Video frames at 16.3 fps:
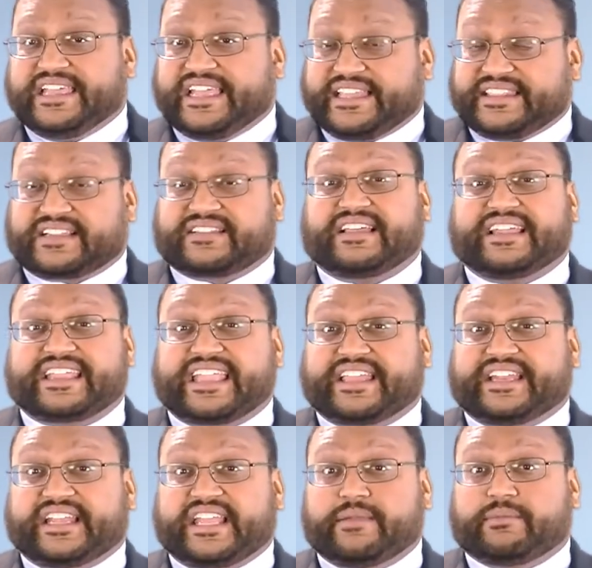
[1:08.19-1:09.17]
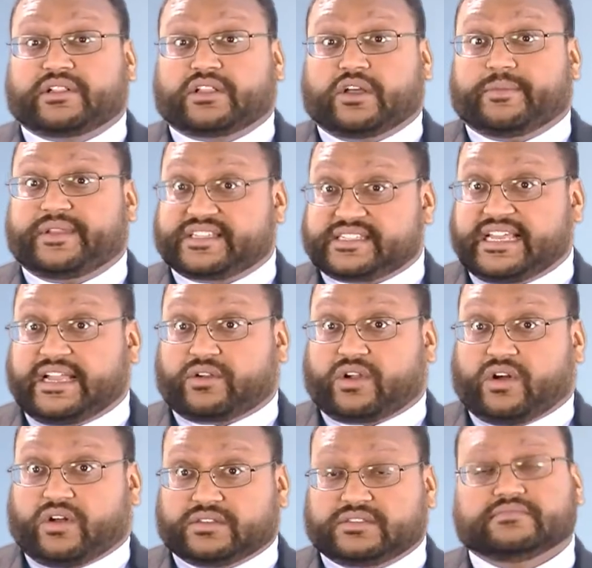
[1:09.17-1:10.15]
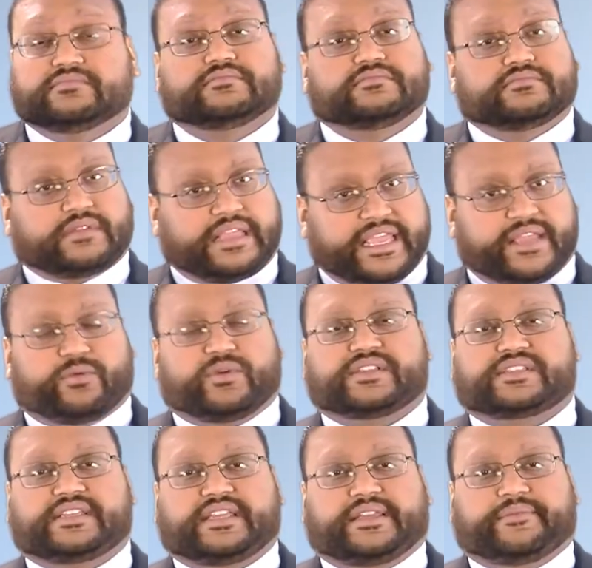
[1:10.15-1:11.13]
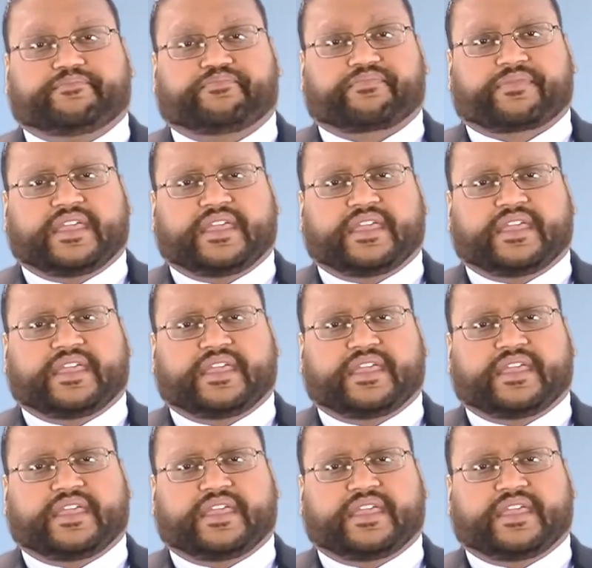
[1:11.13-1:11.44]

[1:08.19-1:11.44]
And the glycated hemoglobin is now called A1C.